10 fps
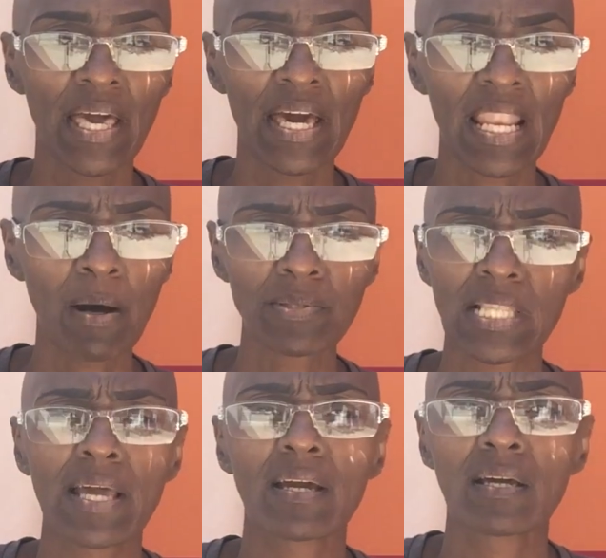And I
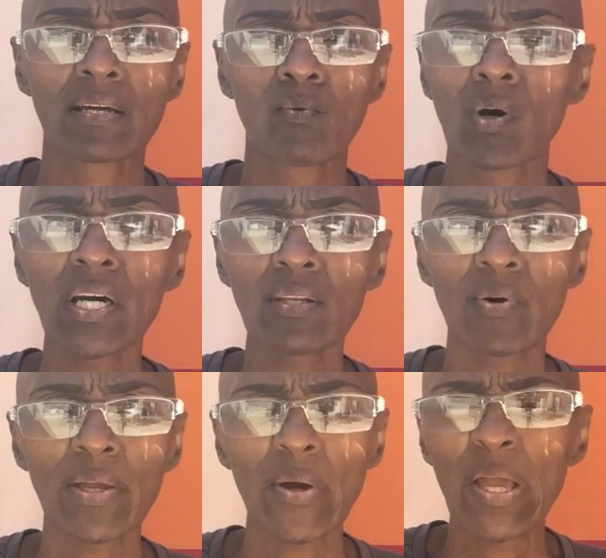was like, what,
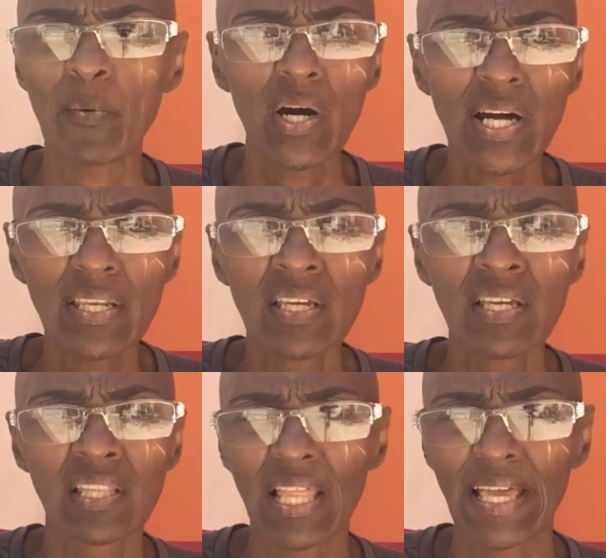wait, what?
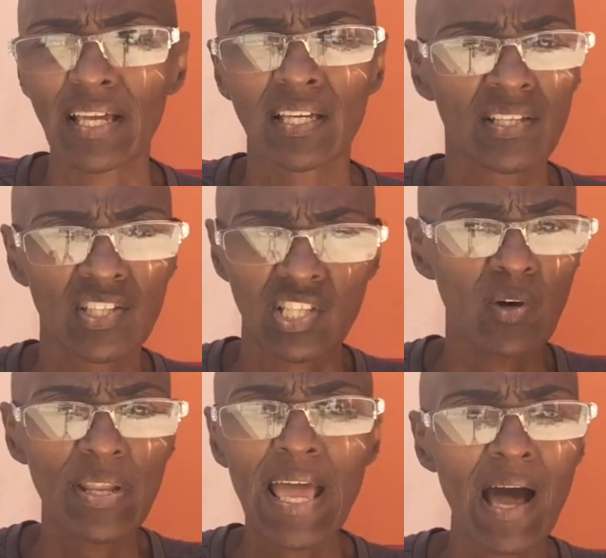Like,
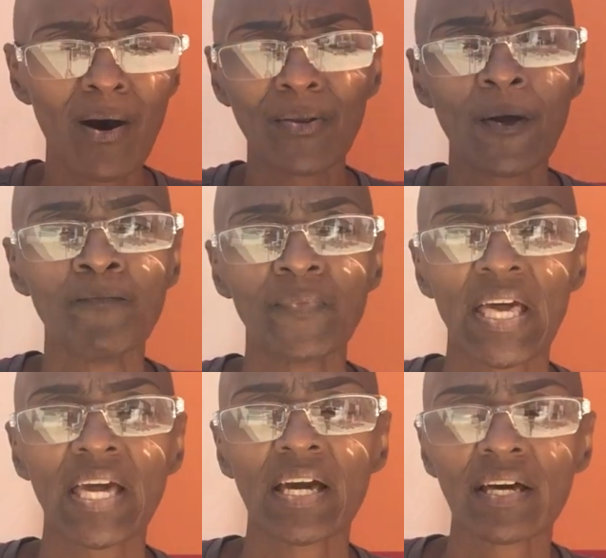slow down.
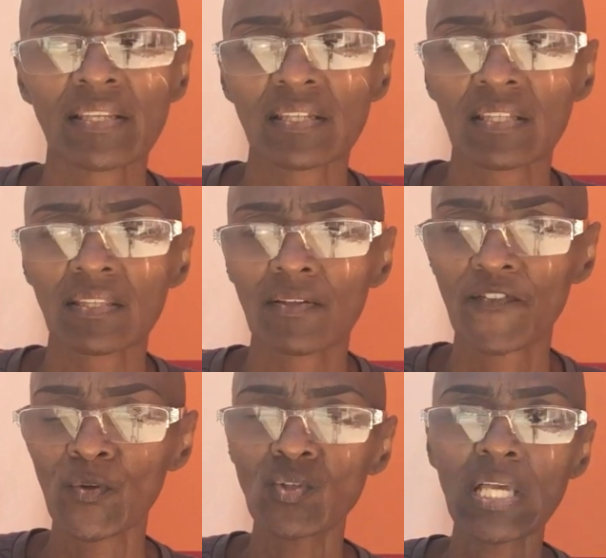And the
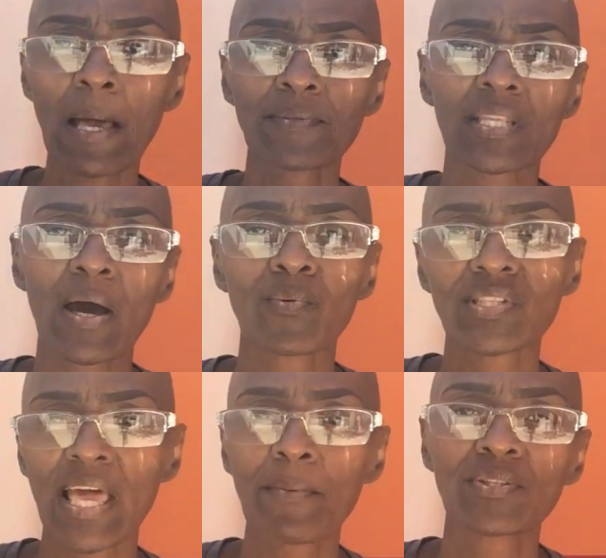few times that I
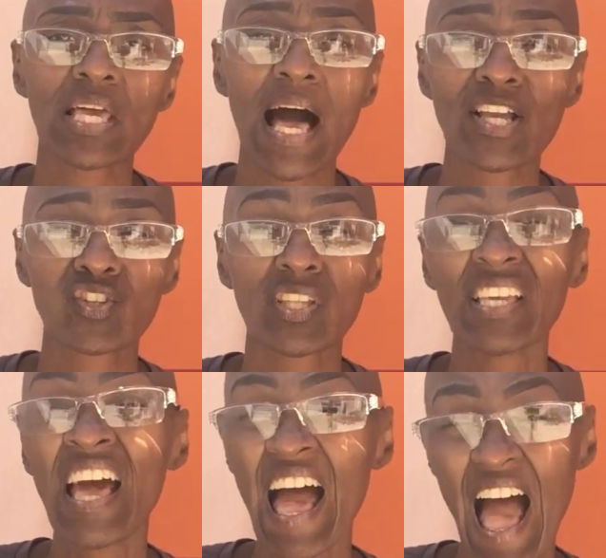was able to
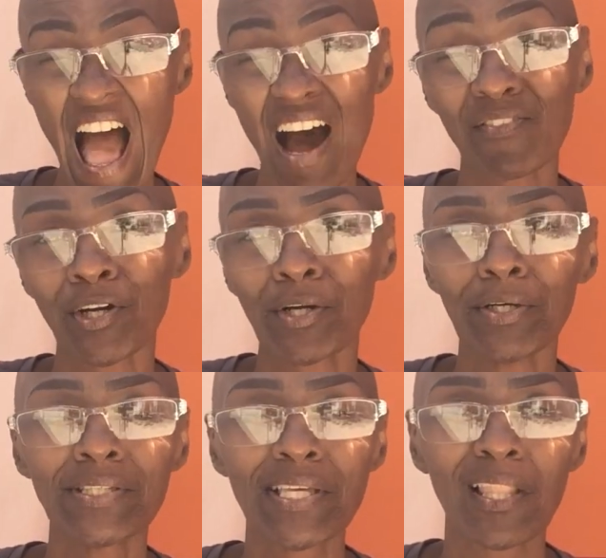actually have a
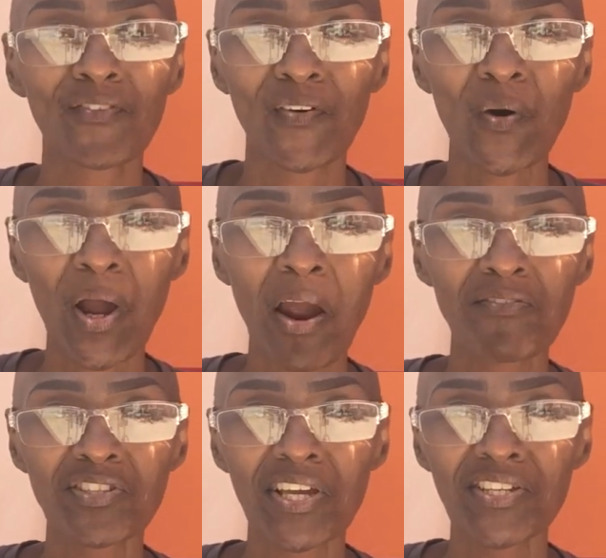good telephone
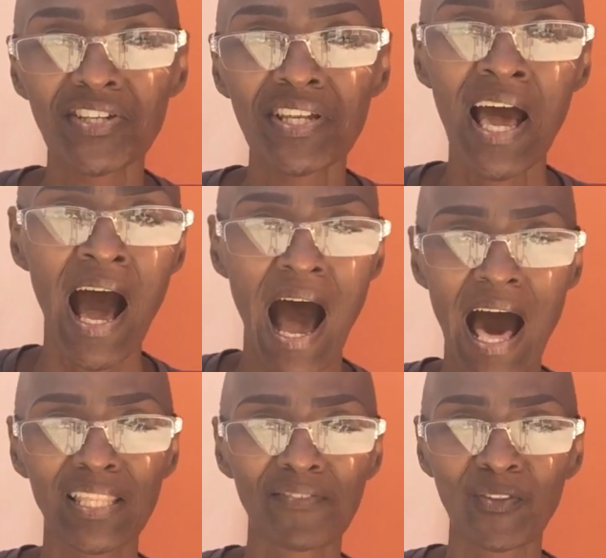conversation,
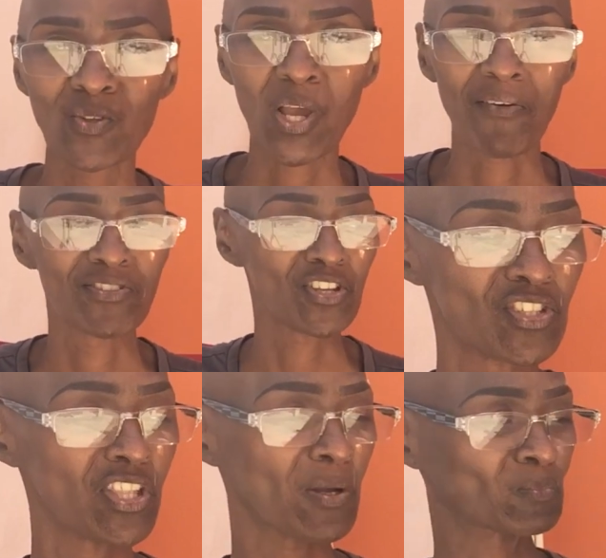I left those
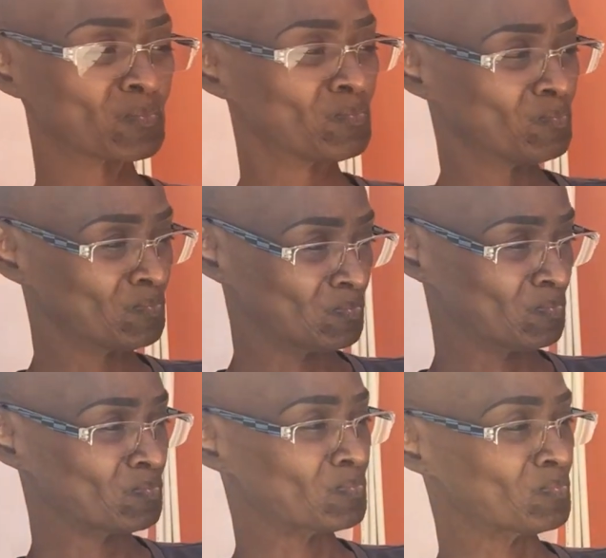conversations like,
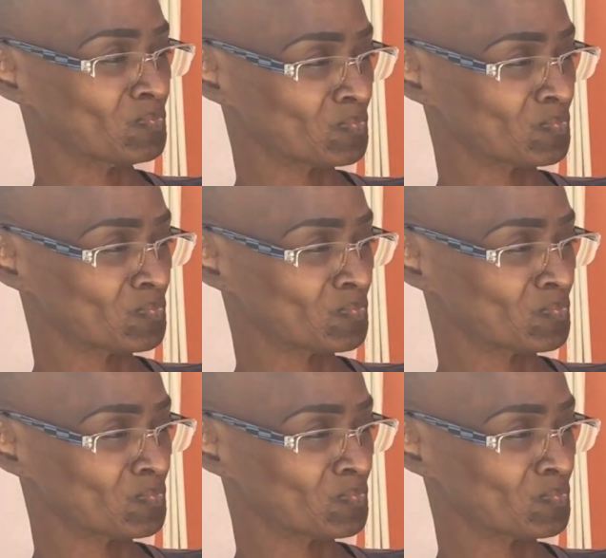I